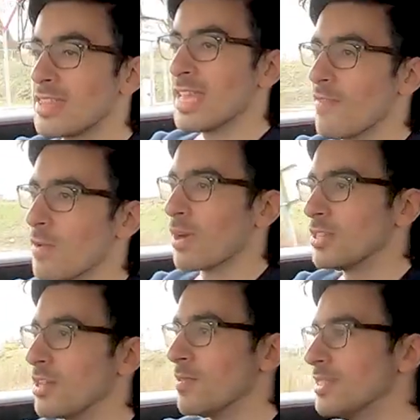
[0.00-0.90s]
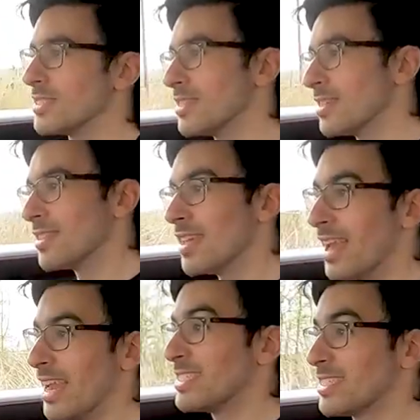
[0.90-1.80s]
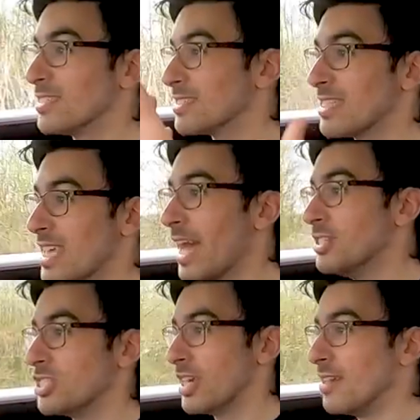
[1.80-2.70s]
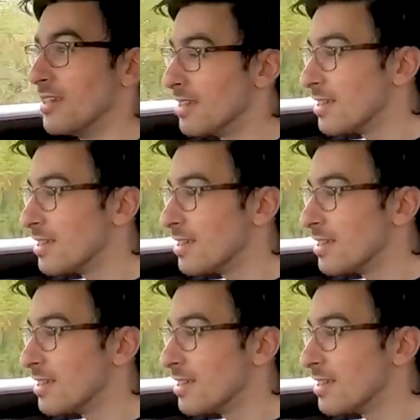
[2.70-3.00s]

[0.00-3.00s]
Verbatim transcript: only thing you really want to do is listen to the engine.